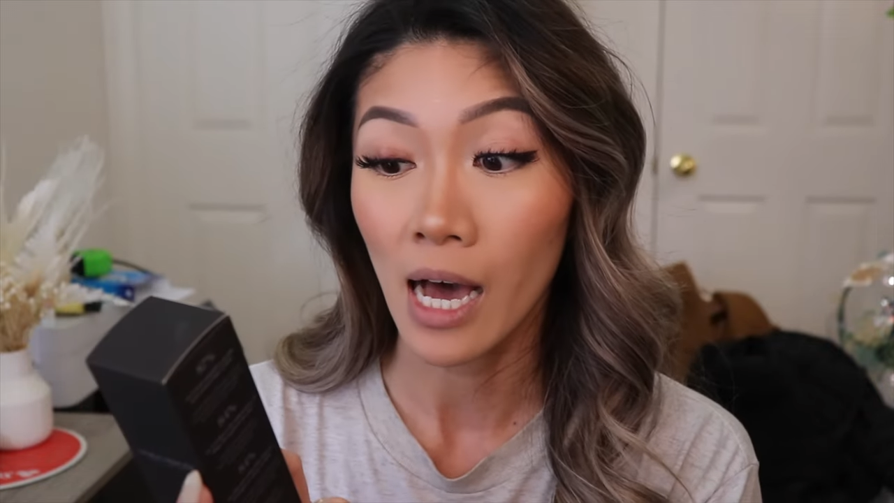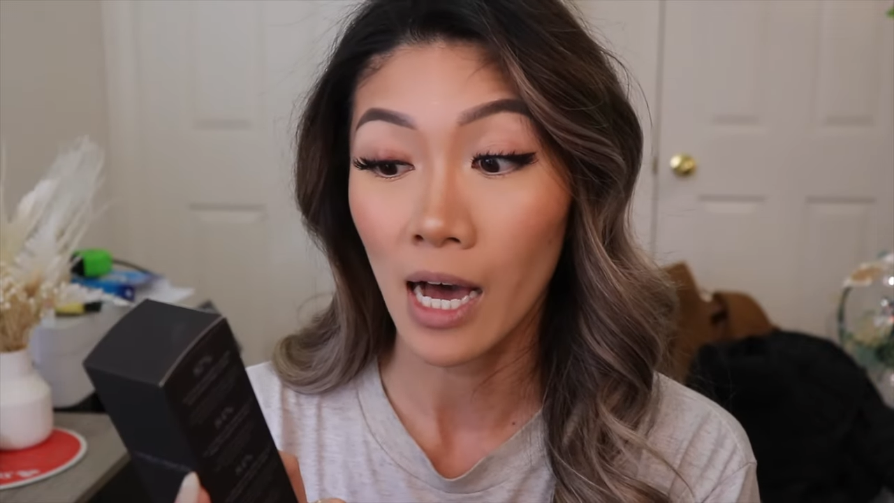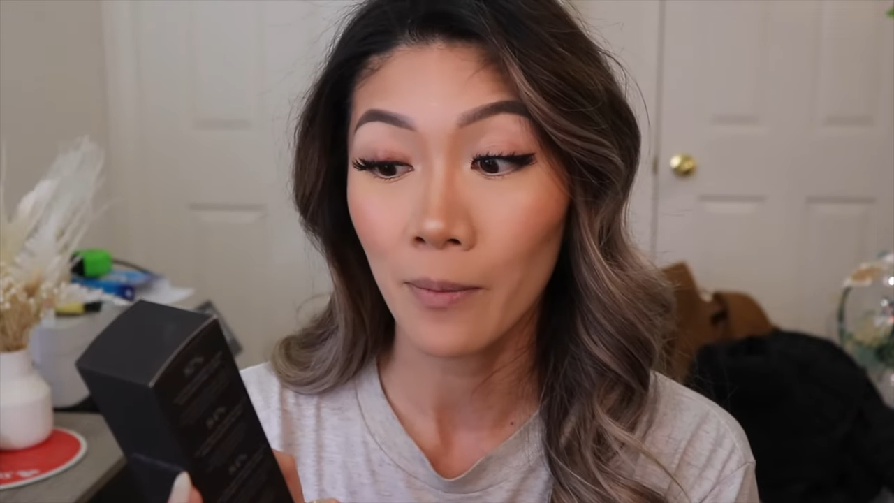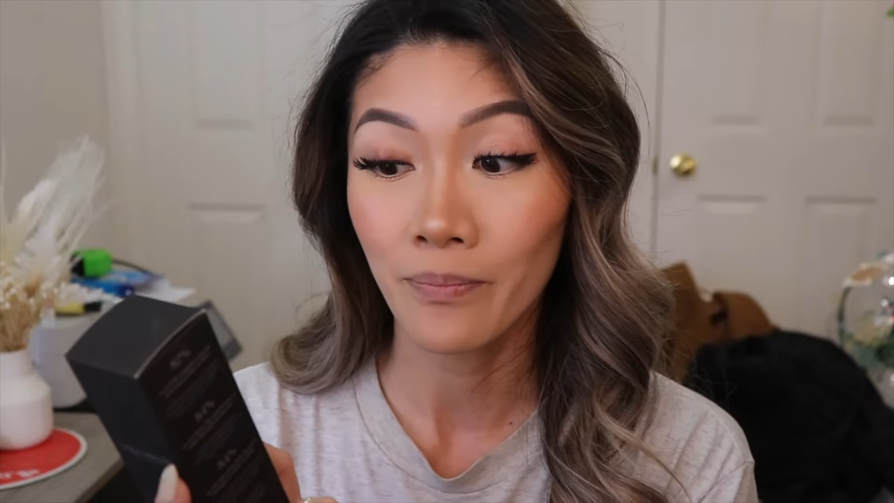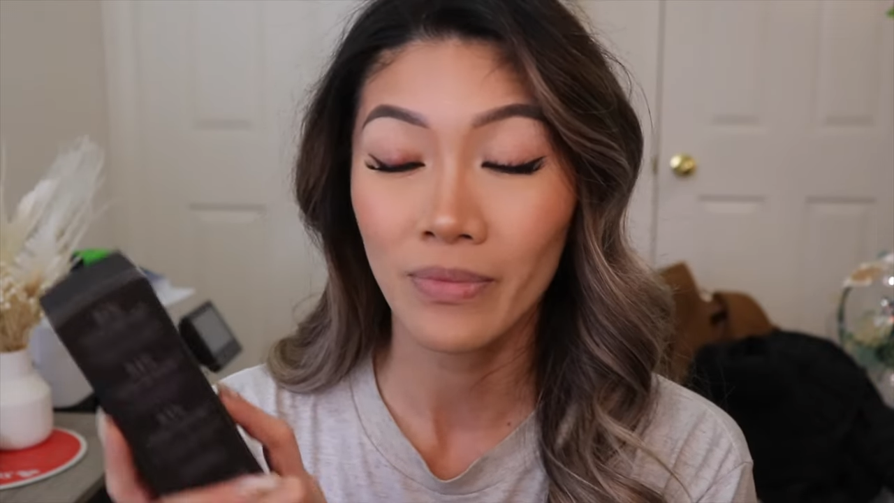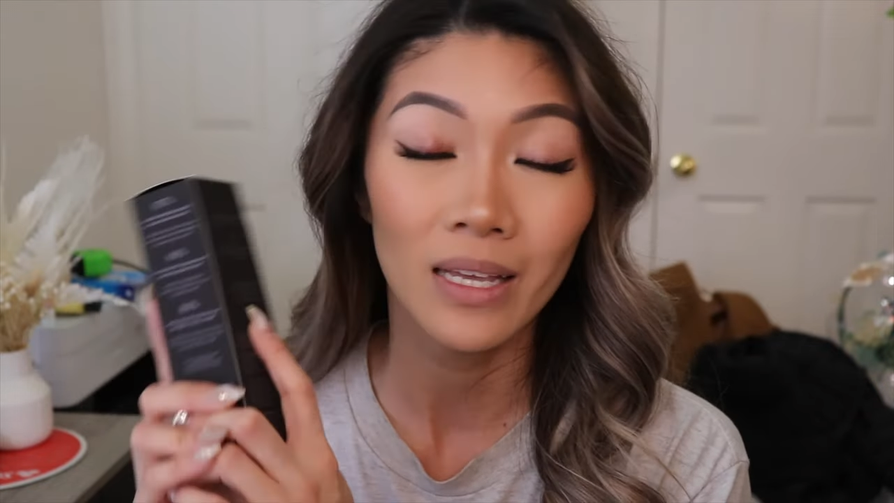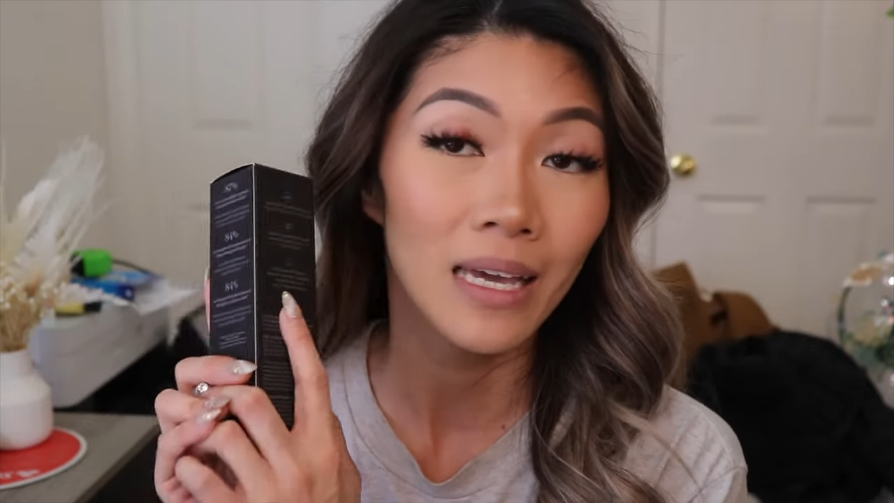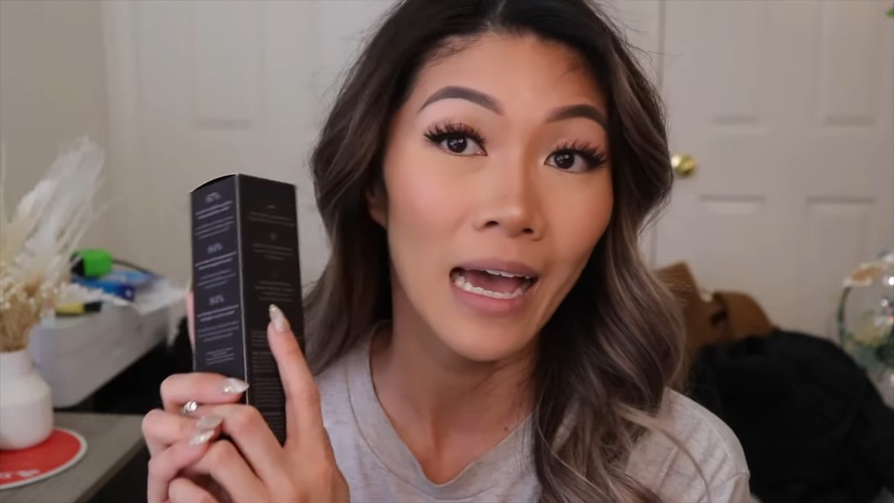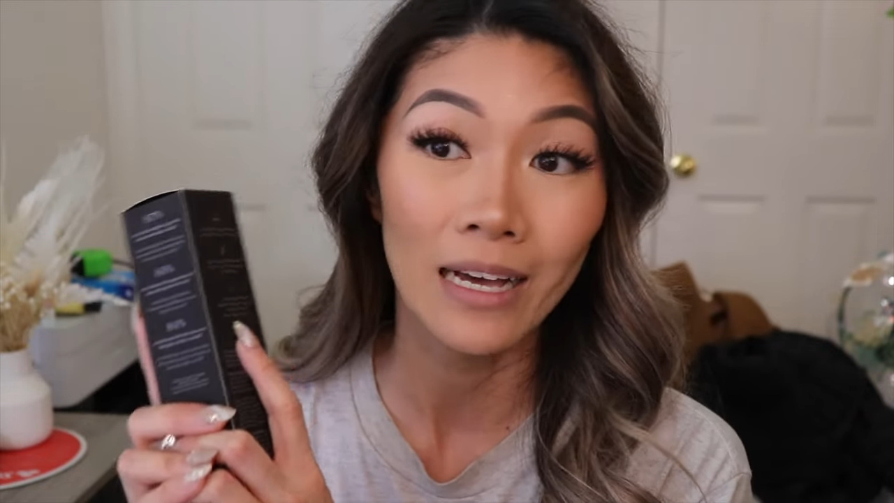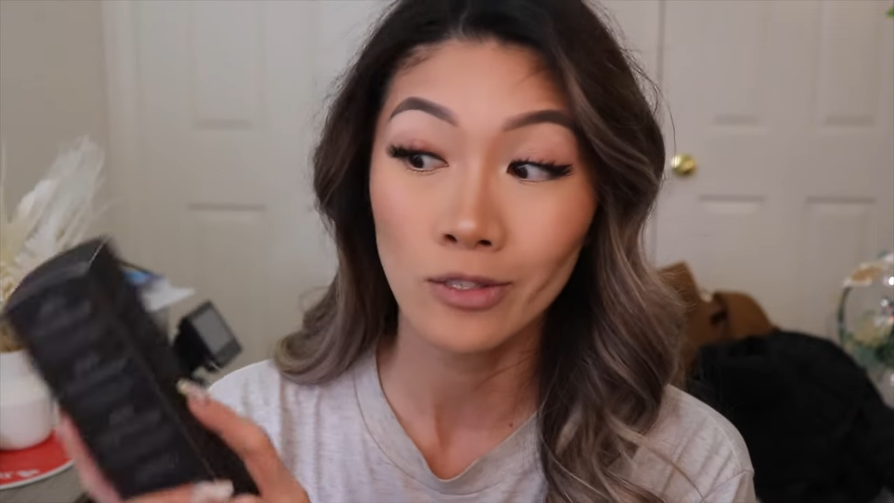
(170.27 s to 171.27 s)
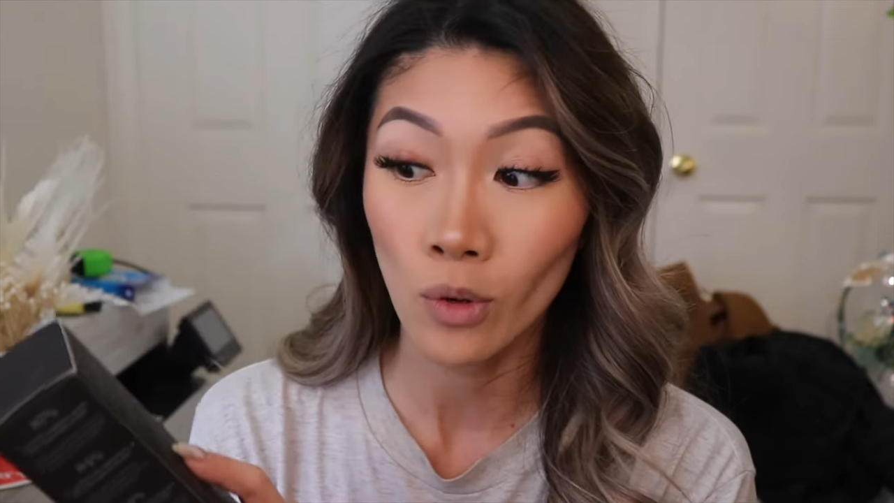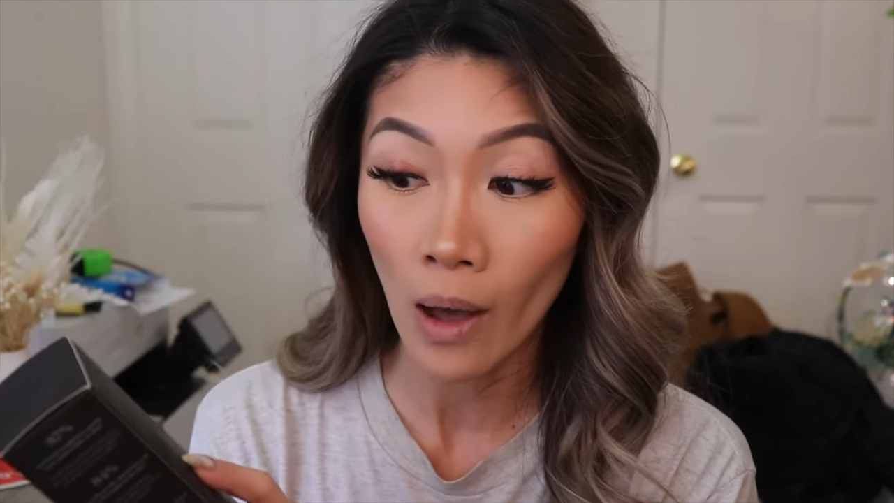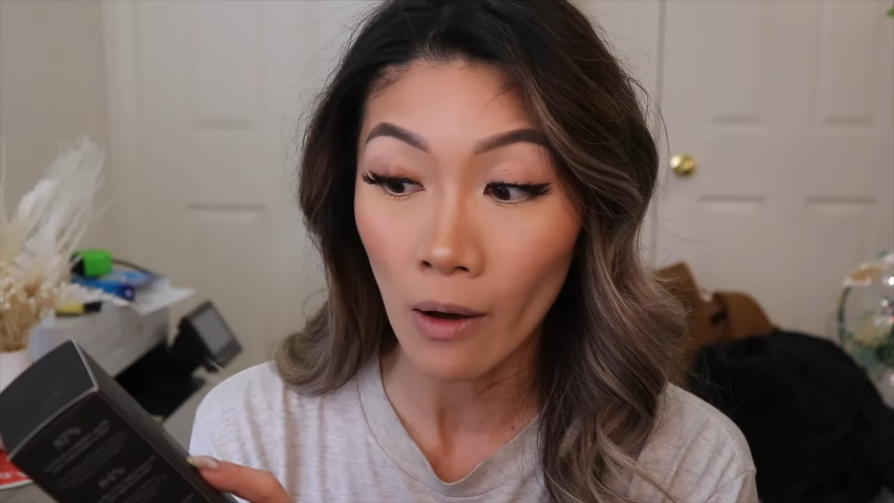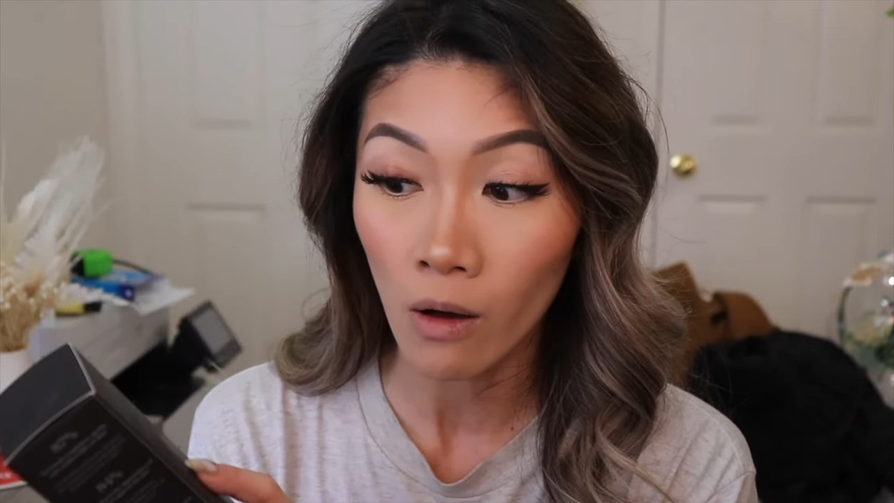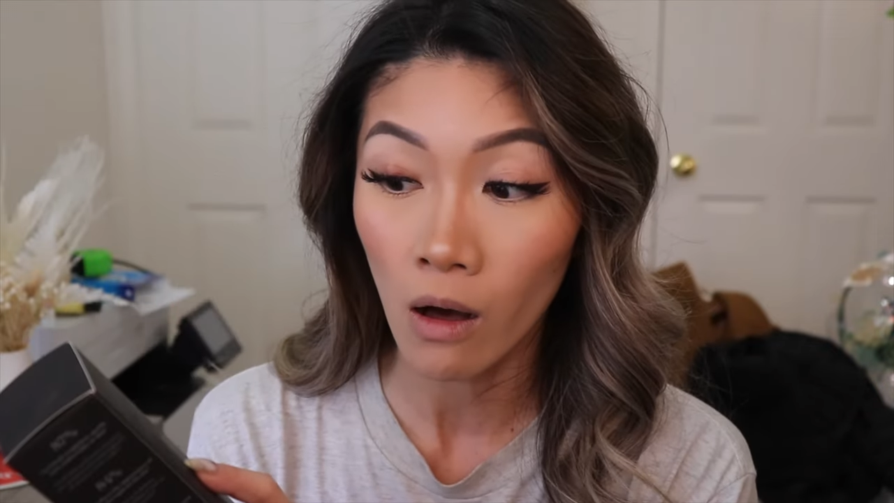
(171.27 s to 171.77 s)
um, it has no
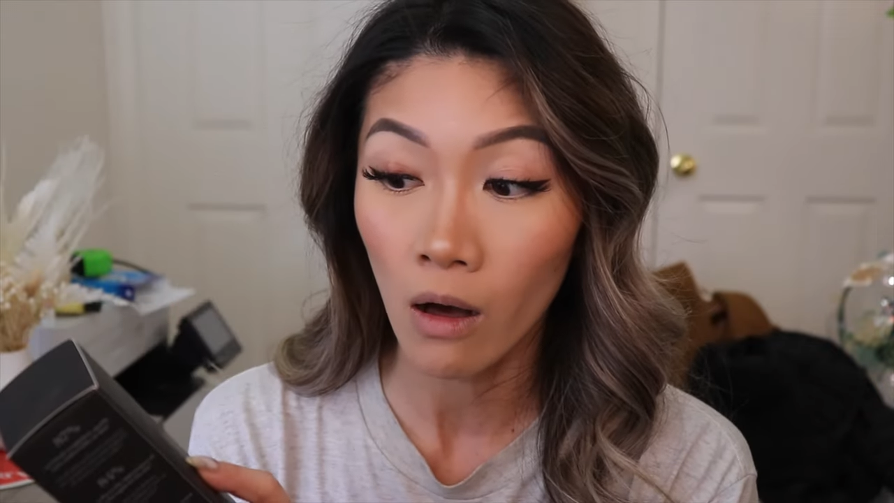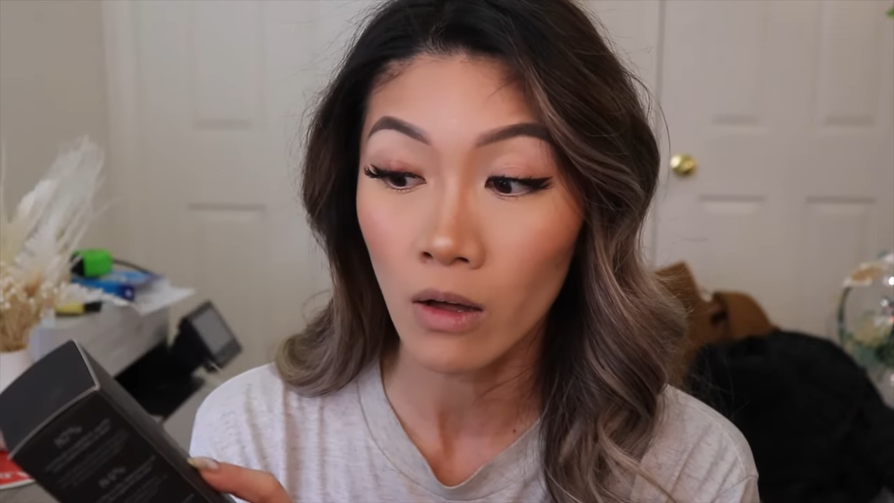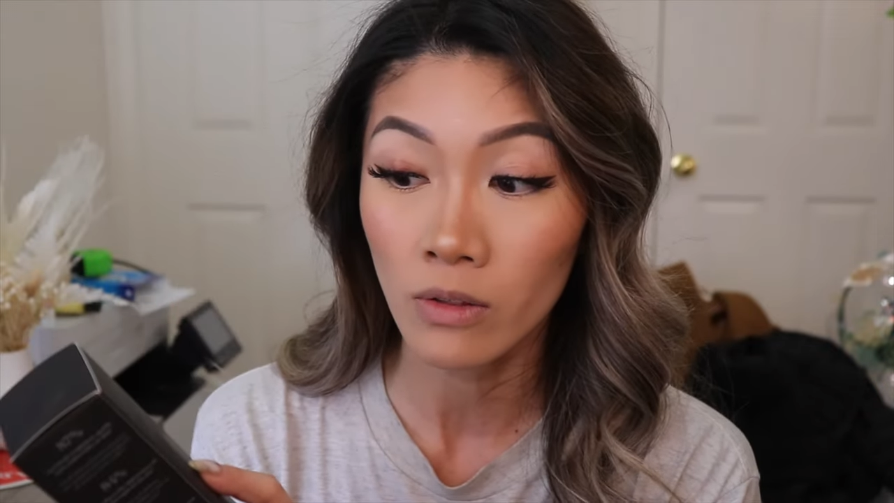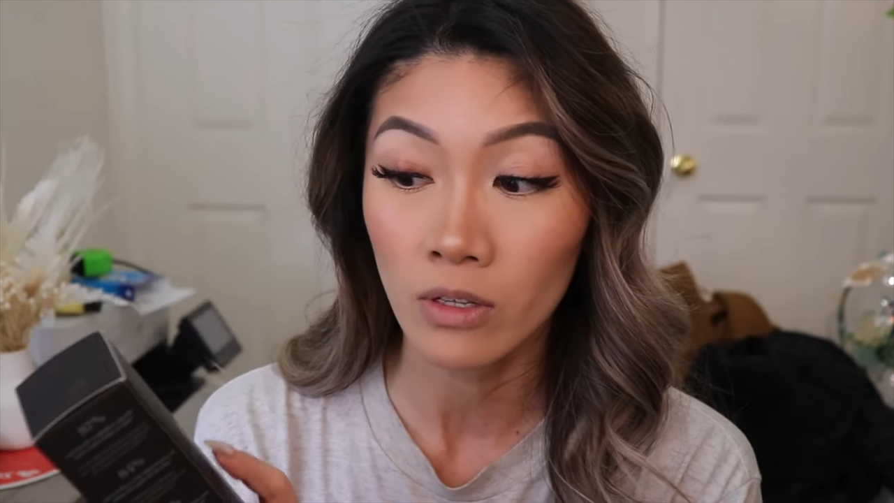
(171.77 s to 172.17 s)
alcohol,